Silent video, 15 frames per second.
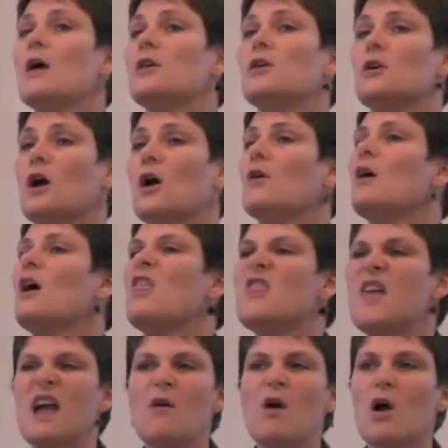you go,
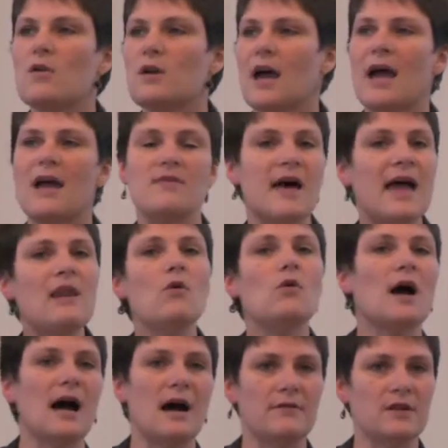they're okay, they
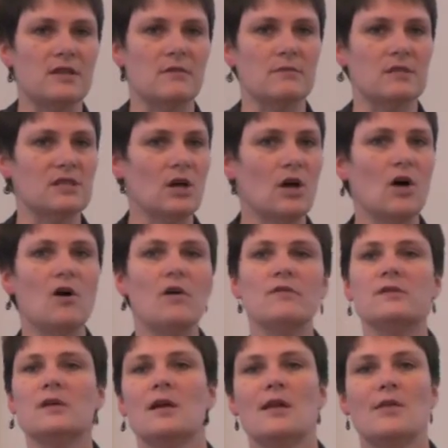look after
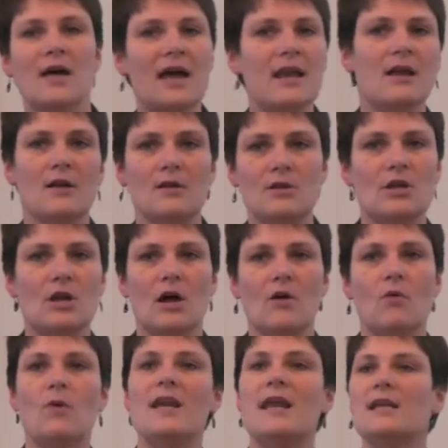themselves, they
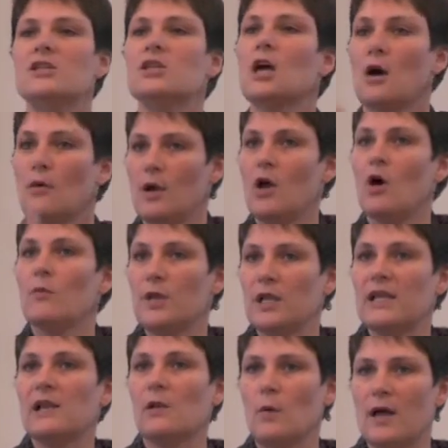don't, we need to go and help the
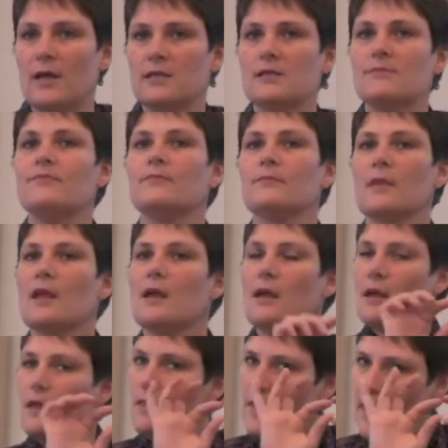little ones.
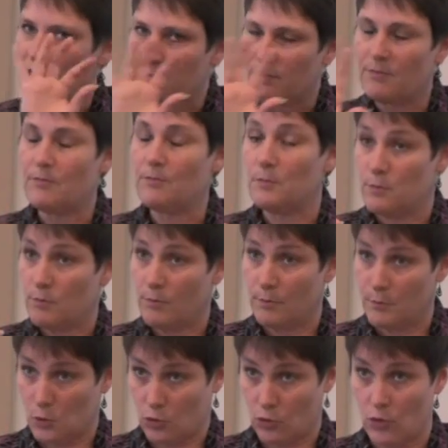That's
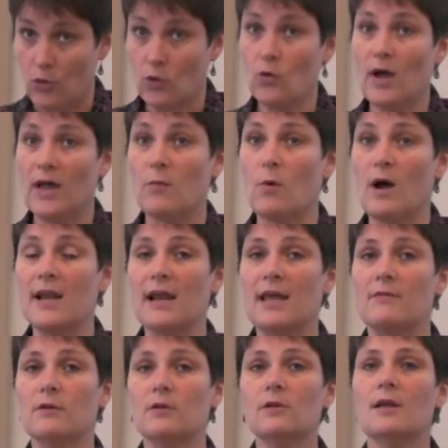true at one
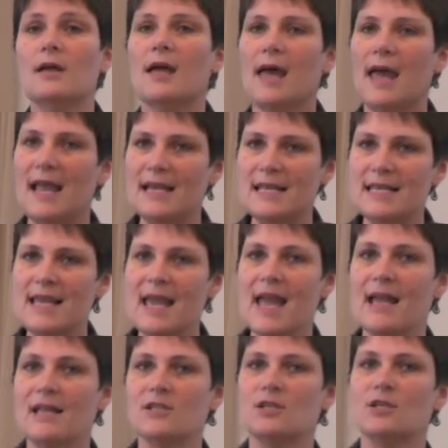level, and
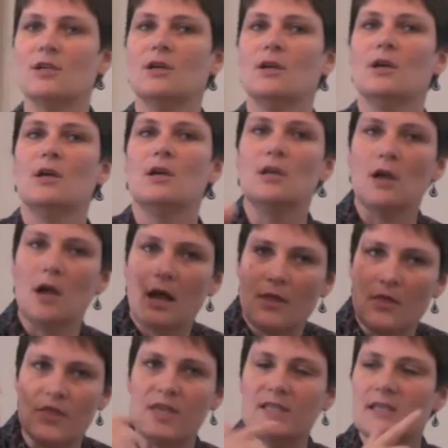yet
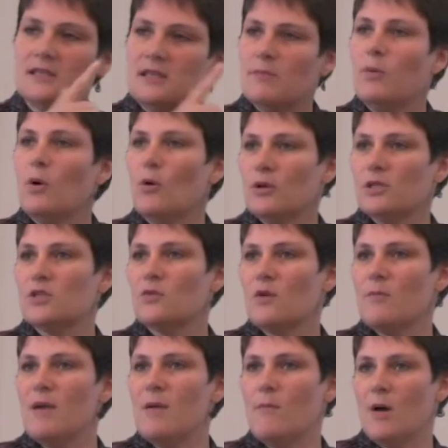this is important to
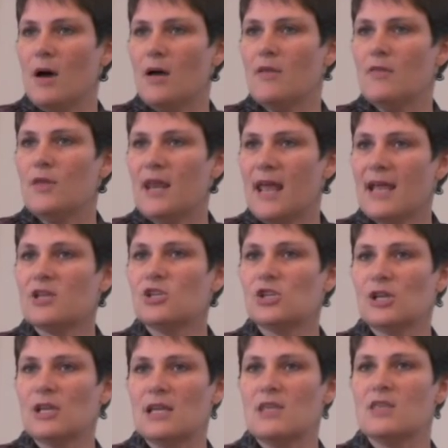remember, that
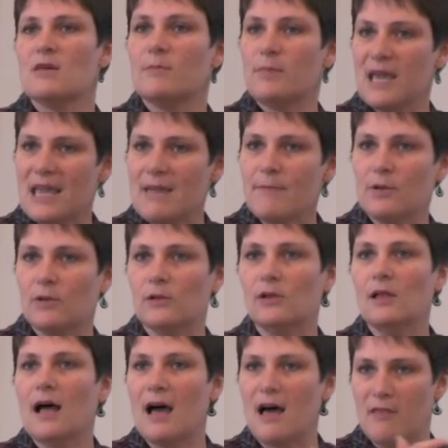actually the people
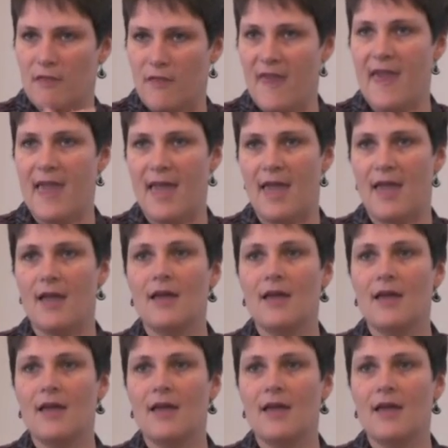are there.